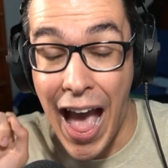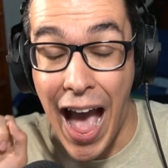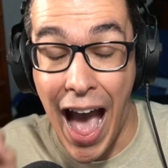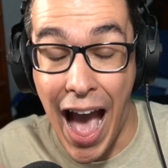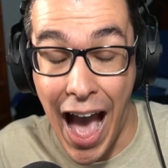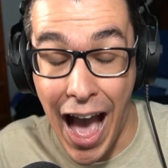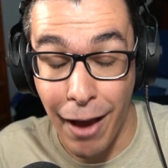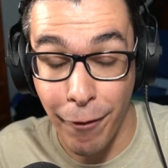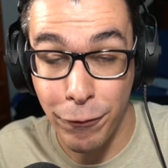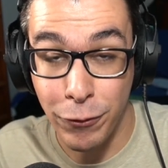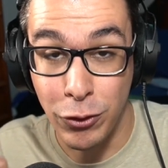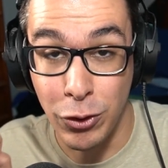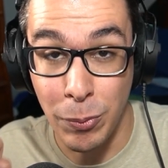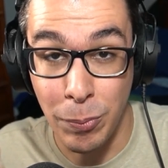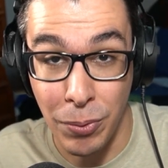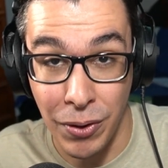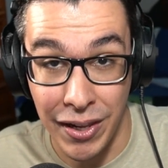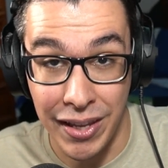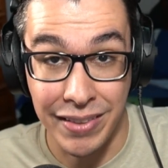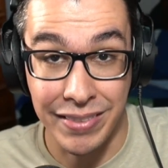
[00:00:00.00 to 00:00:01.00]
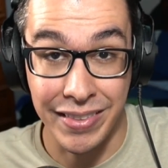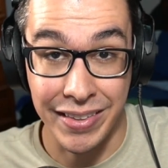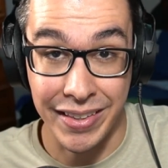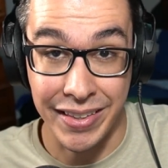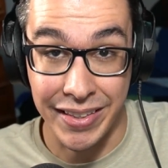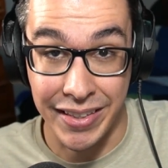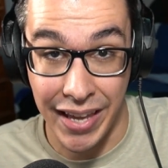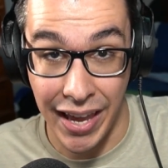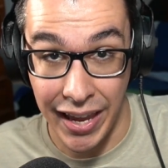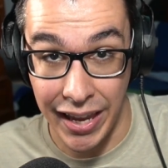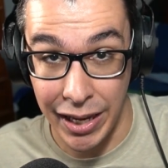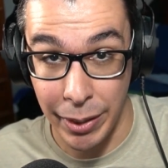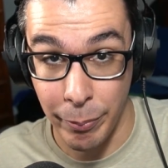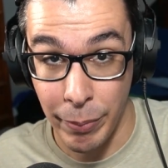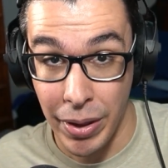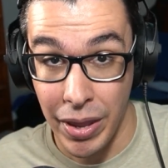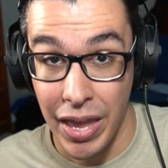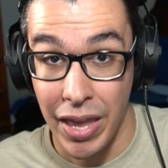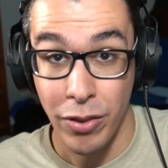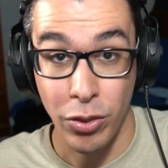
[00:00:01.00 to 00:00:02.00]
have to play the game
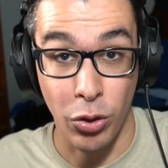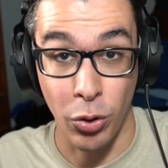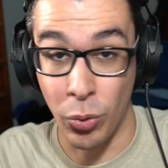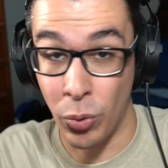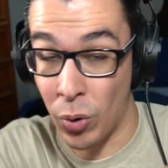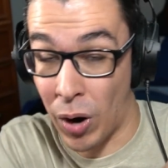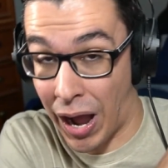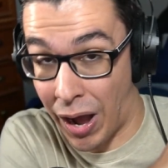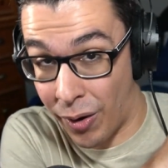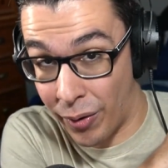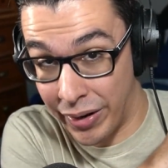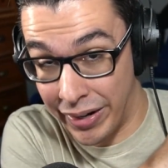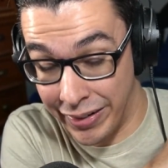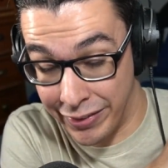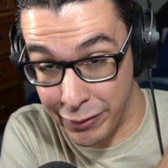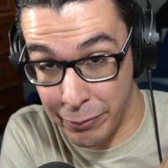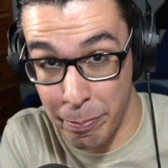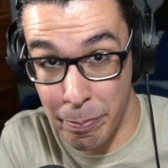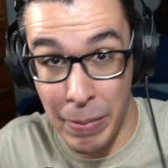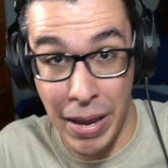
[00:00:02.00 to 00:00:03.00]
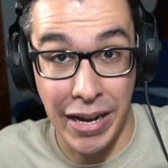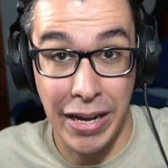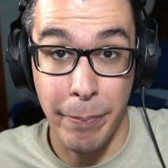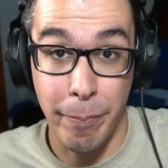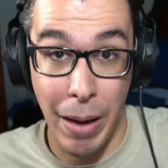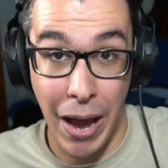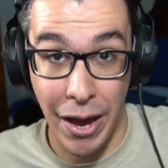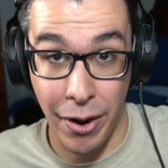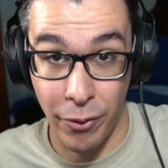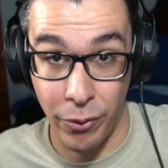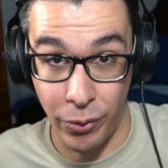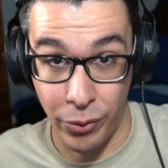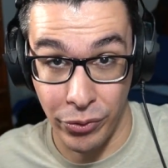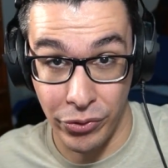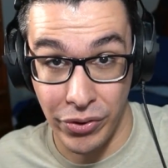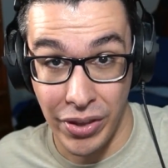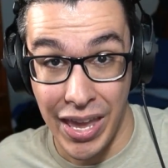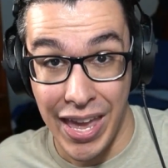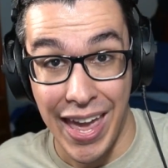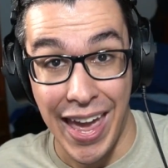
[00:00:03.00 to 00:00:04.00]
throughout its many battles.
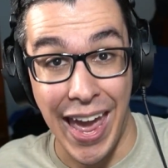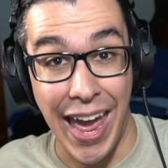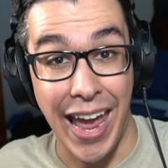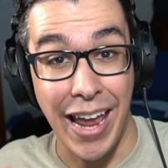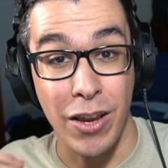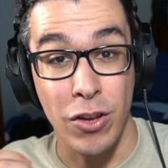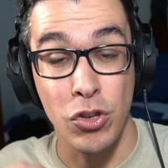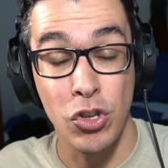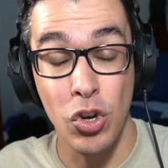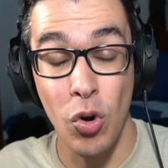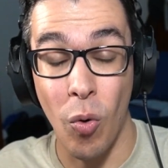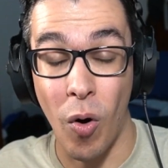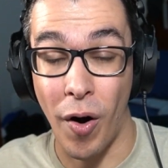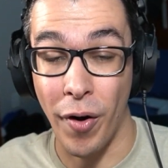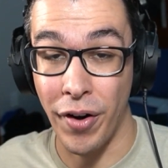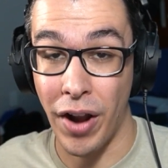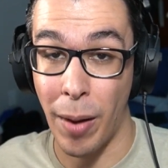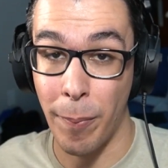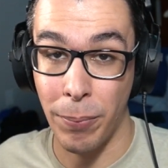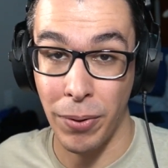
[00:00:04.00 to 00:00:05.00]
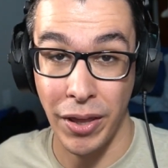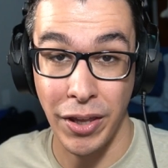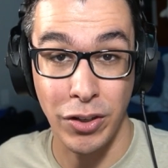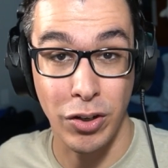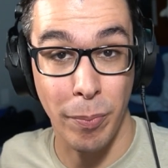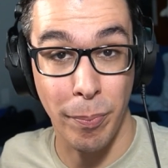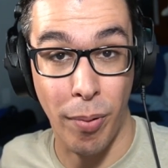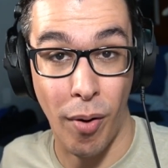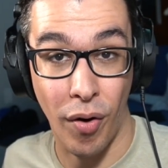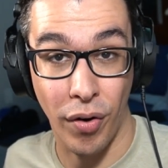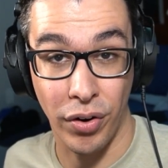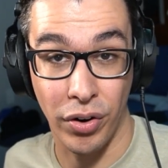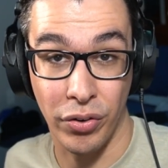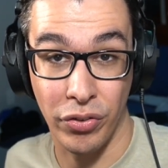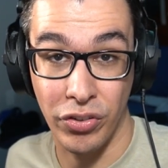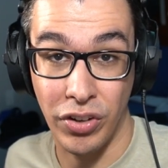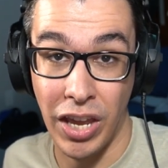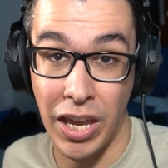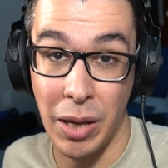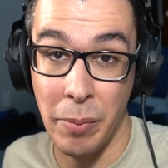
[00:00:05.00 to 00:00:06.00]
And you are not playing your partner's
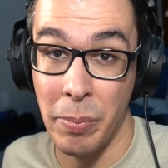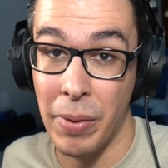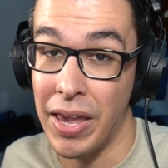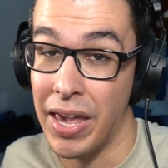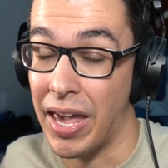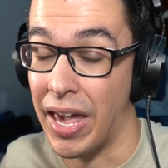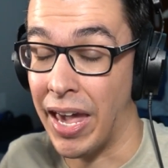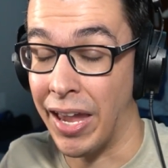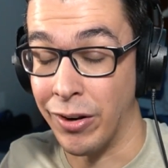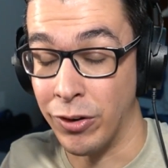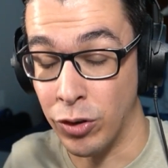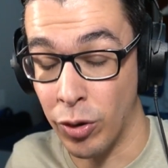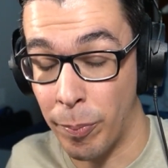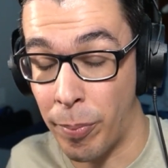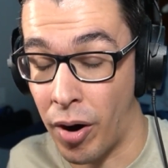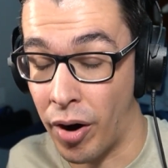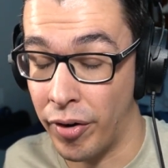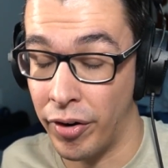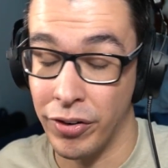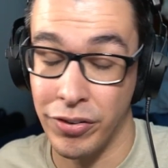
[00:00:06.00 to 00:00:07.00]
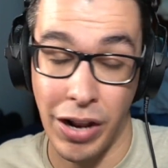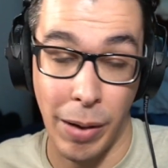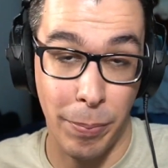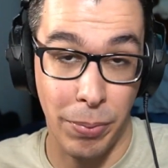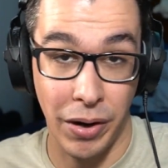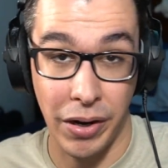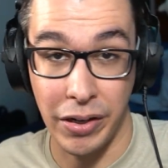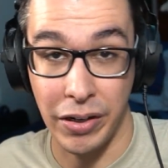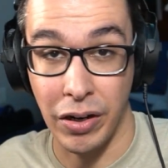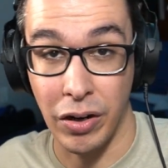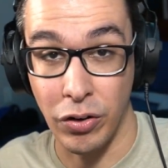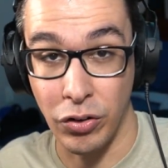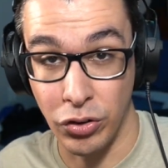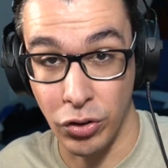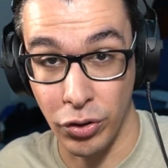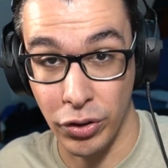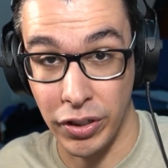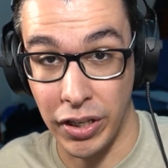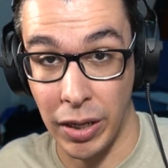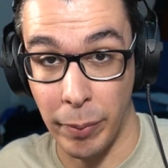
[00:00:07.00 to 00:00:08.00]
game, and your partner is not playing your
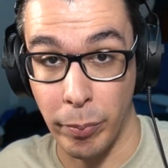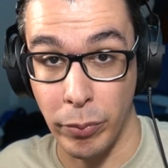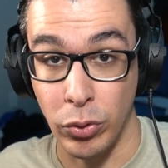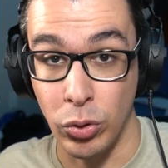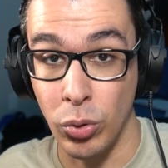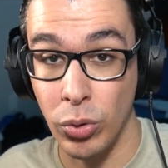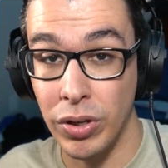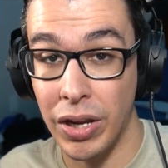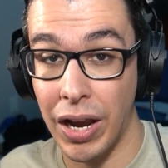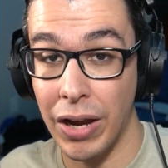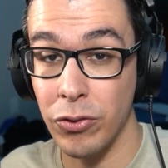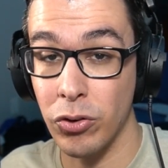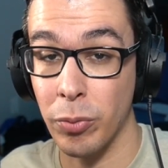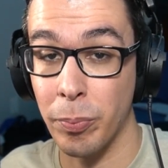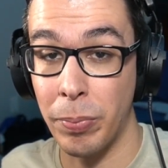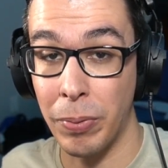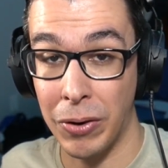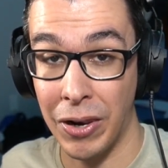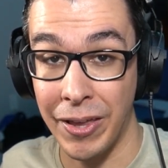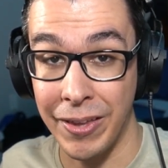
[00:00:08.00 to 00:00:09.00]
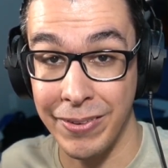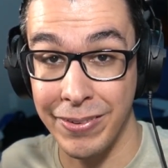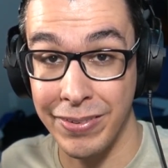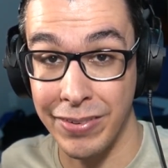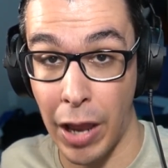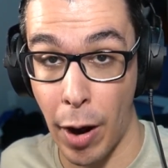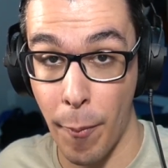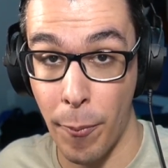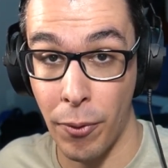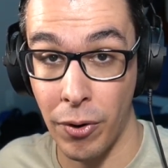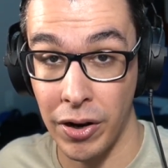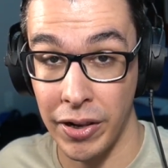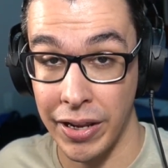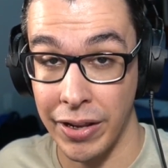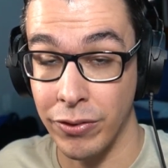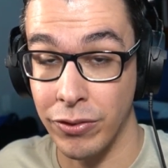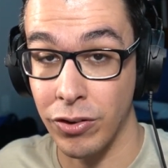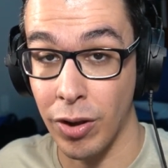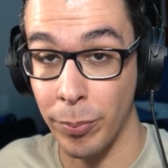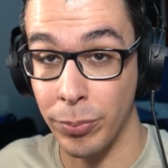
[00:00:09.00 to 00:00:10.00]
game. You guys are playing separately, and
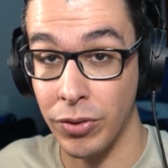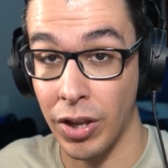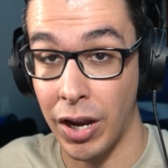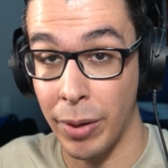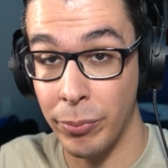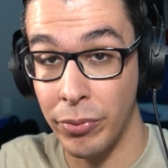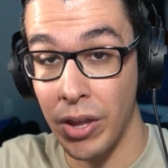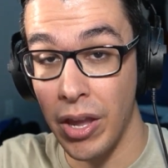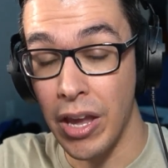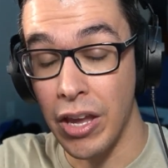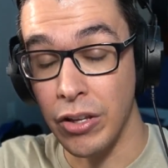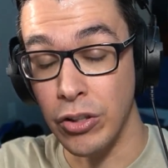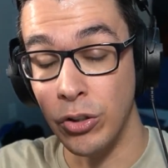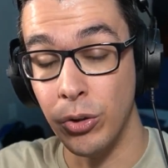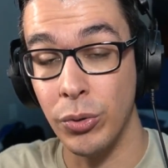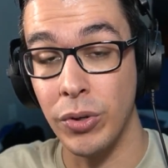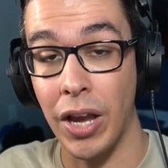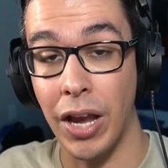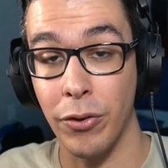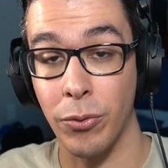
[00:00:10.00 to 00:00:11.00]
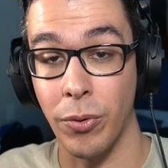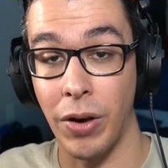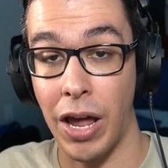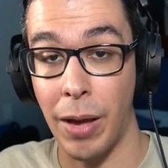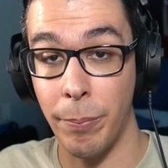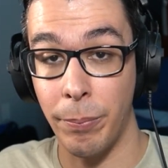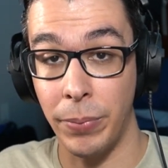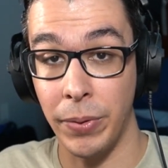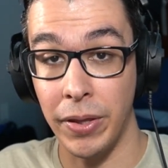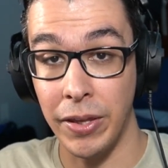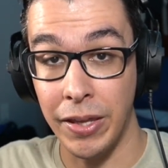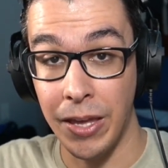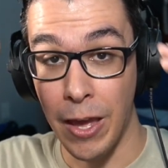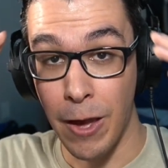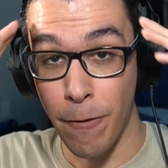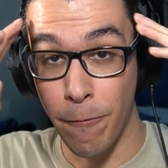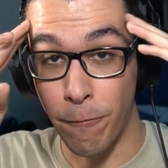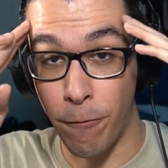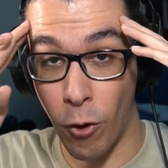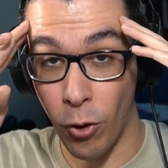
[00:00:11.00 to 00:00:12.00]
sometimes you guys will not be
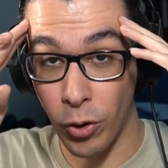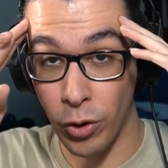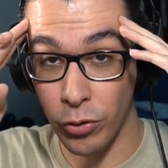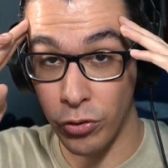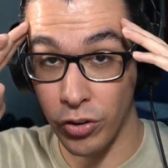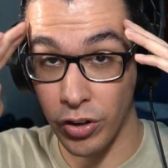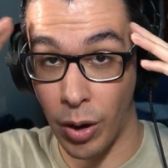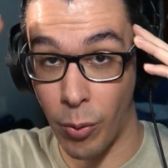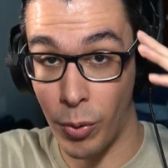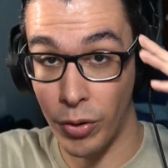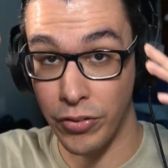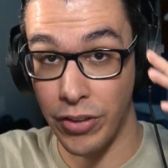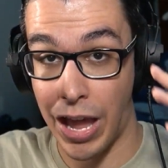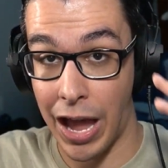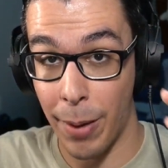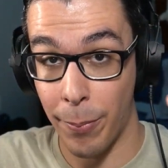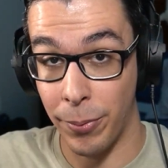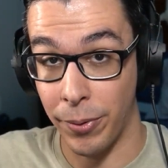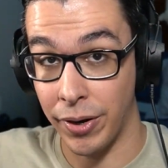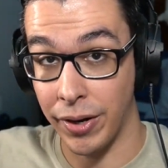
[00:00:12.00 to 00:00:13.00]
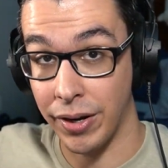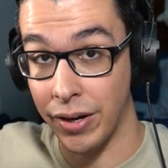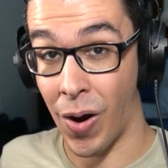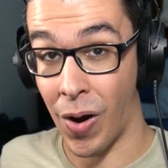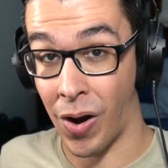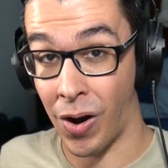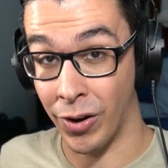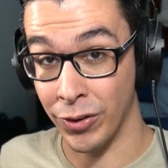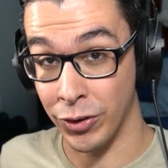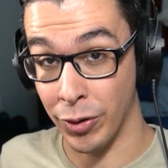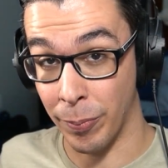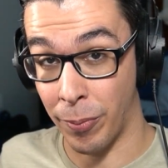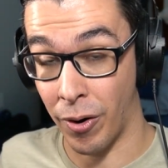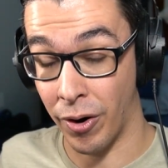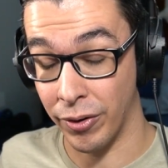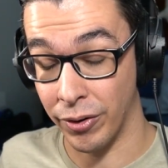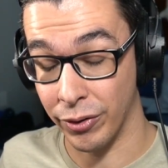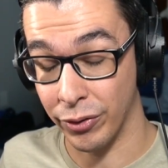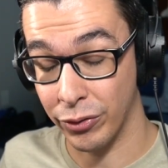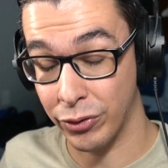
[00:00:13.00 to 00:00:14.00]
focusing on what's happening on your
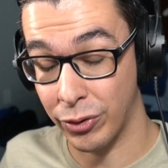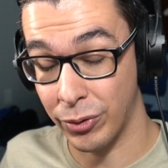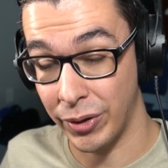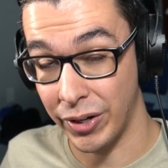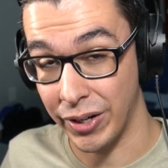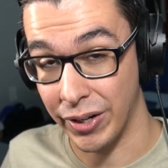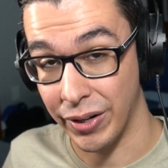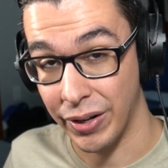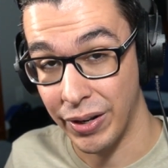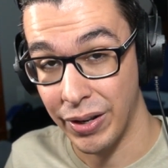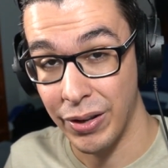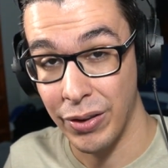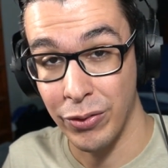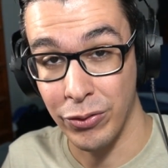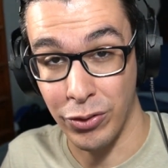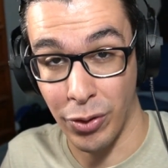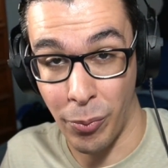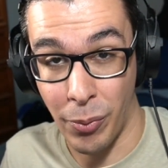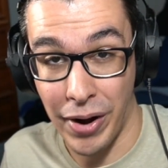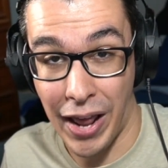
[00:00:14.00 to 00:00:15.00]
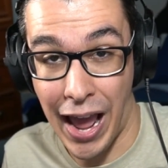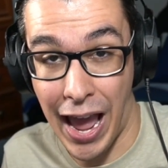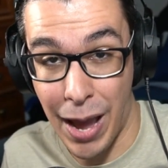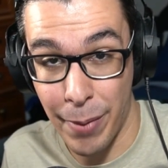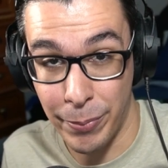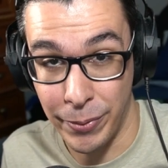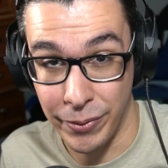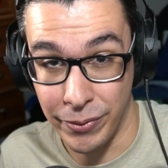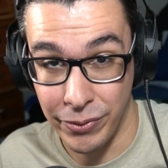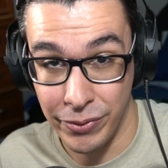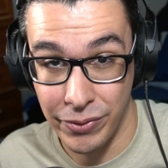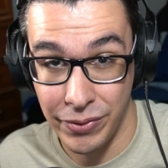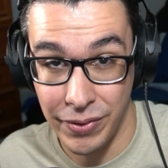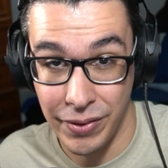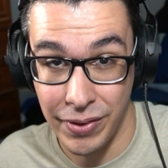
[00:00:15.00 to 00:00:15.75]
partner's screen. So what happens?